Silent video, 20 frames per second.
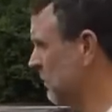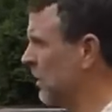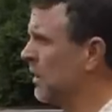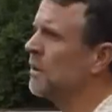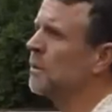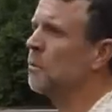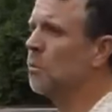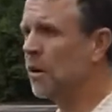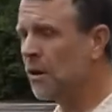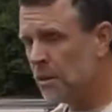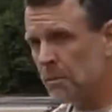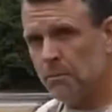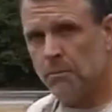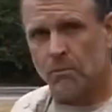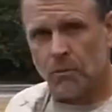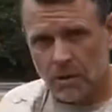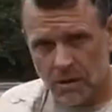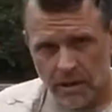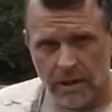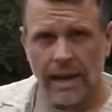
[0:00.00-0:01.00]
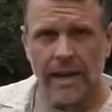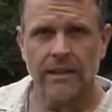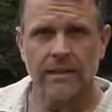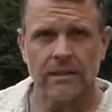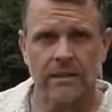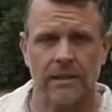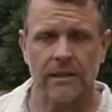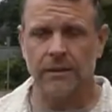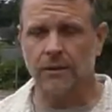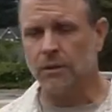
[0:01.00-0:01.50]
one, of the, one, of the, one of the
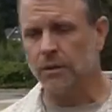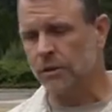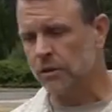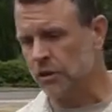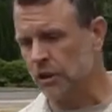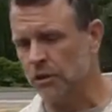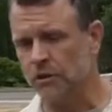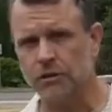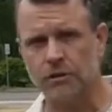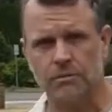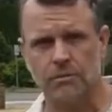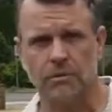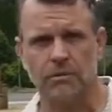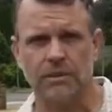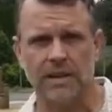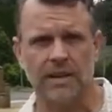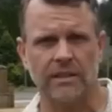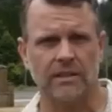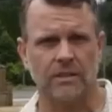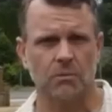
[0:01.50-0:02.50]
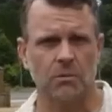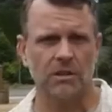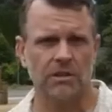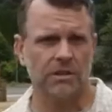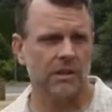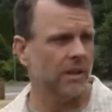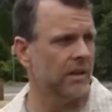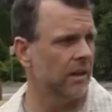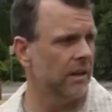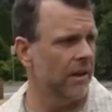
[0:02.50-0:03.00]
guys in here in the church asked him
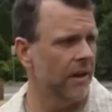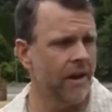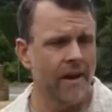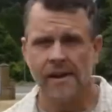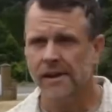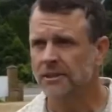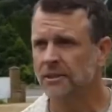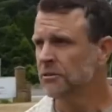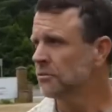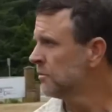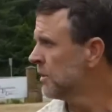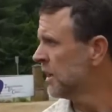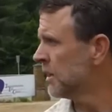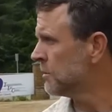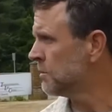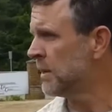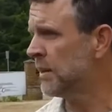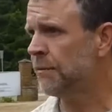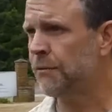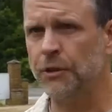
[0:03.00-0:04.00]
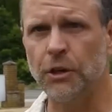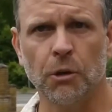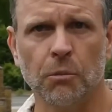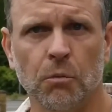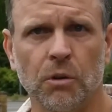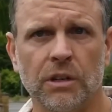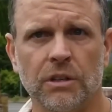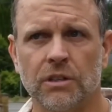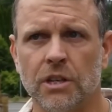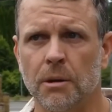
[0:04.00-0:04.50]
if uh, he's being
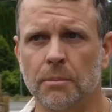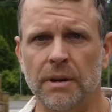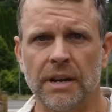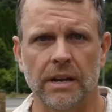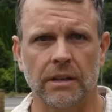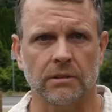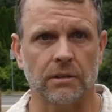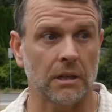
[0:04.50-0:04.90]
filmed when he's coming in.